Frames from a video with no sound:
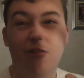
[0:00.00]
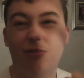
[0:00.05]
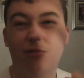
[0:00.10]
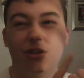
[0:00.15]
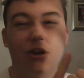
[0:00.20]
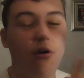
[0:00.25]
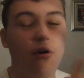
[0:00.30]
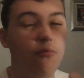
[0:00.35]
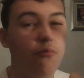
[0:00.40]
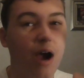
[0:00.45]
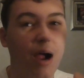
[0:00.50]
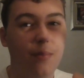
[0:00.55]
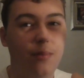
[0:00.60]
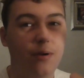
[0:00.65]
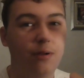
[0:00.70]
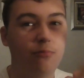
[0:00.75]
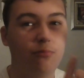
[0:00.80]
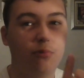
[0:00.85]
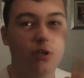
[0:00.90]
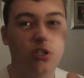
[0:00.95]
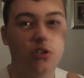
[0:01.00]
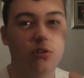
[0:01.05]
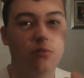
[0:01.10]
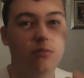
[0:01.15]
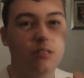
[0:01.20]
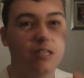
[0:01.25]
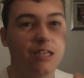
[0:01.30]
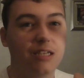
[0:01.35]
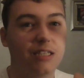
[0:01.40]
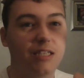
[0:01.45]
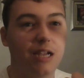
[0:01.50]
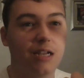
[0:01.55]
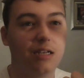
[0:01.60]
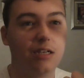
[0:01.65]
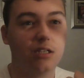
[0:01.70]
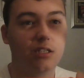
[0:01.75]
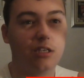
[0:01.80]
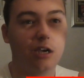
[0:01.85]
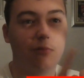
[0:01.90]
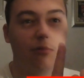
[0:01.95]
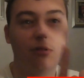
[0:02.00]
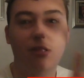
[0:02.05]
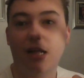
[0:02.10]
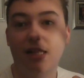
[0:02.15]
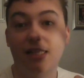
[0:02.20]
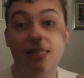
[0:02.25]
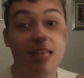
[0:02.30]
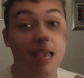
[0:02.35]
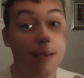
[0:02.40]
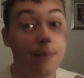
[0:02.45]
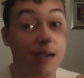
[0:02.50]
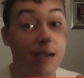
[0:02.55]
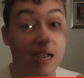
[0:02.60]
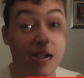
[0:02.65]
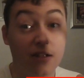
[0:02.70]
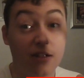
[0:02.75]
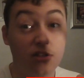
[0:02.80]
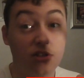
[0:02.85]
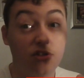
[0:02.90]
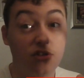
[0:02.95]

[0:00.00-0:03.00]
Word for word: It was all right, but it wasn't up to our So I would like to get back out